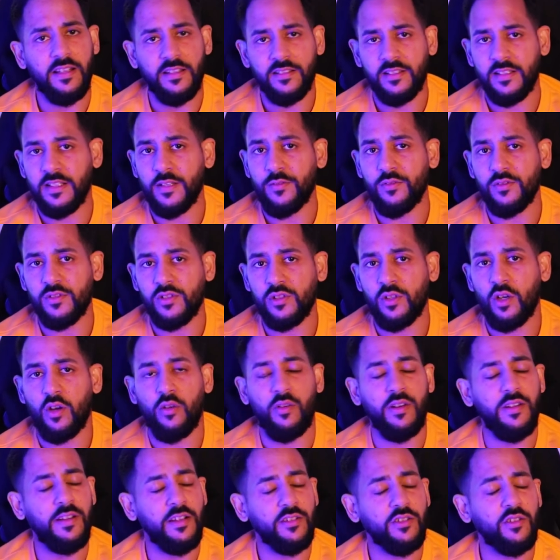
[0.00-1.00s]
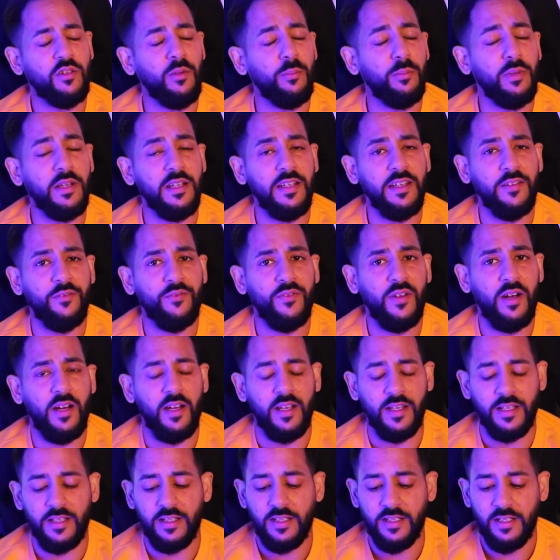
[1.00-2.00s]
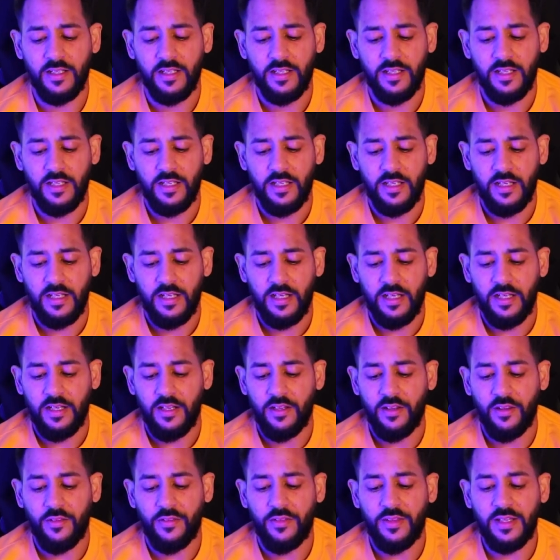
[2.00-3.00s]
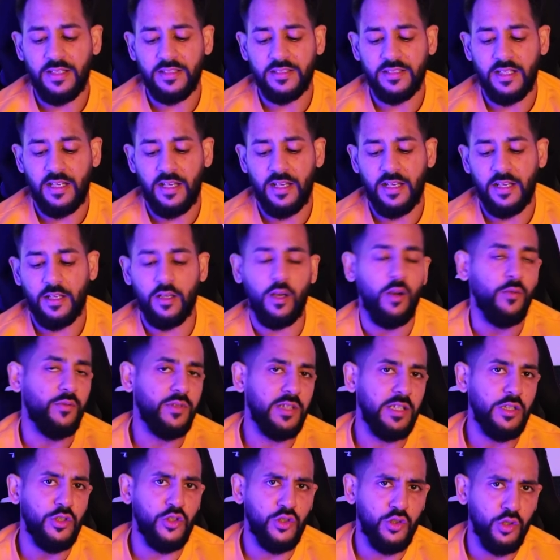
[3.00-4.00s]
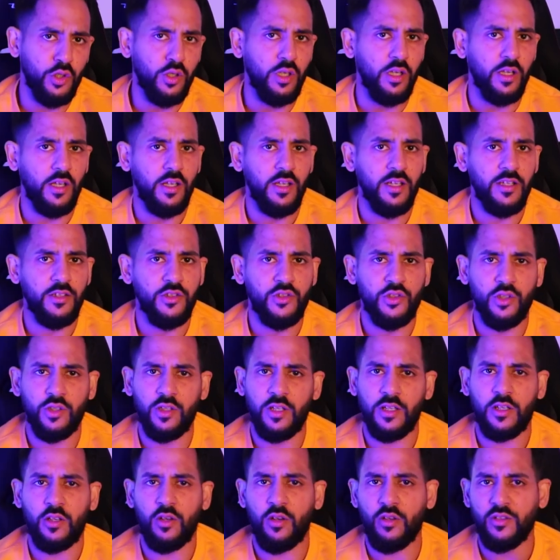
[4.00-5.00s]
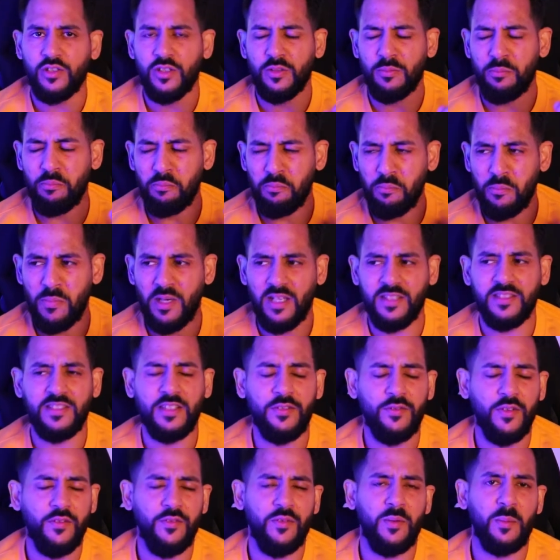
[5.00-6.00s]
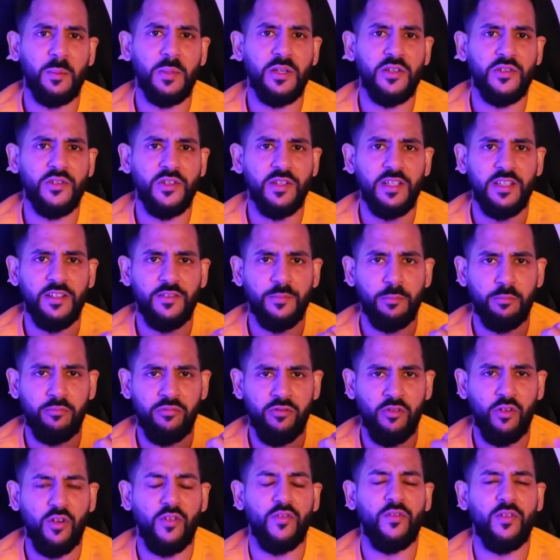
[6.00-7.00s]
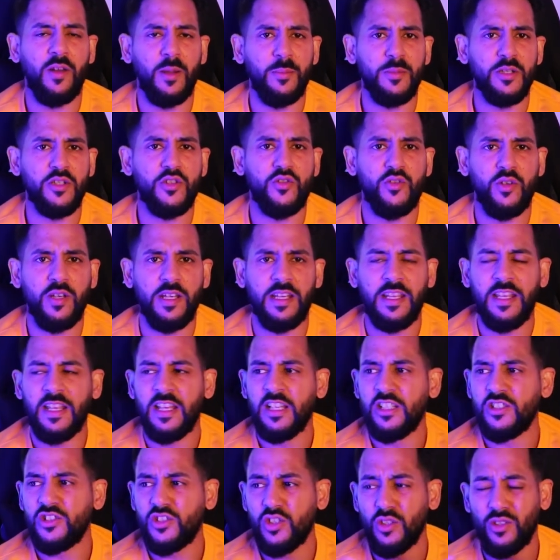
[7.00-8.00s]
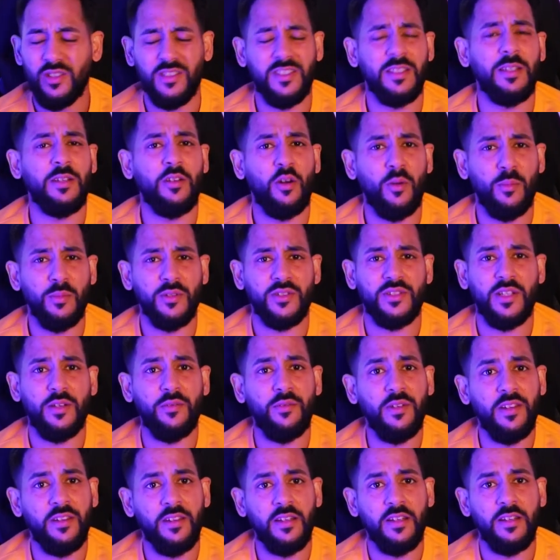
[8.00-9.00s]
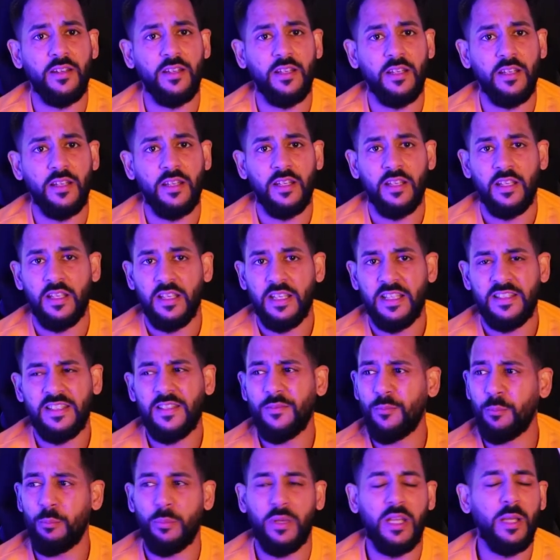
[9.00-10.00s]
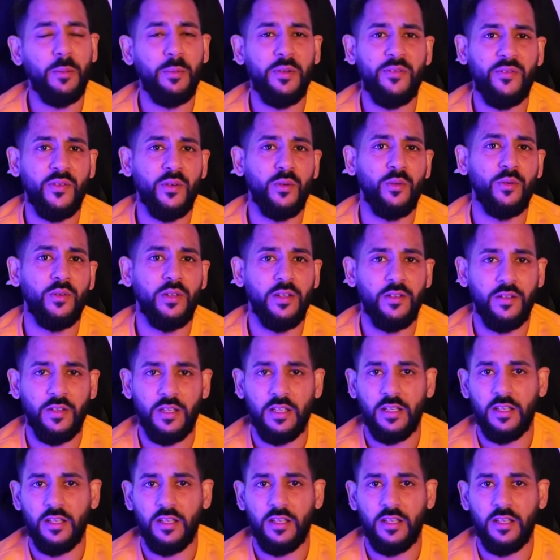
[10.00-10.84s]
that's a different story, that's completely fine. Uh, things like obviously sugar, sugar causes massive inflammation, it's pro-inflammatory. Sugar's in almost everything. It's even baby food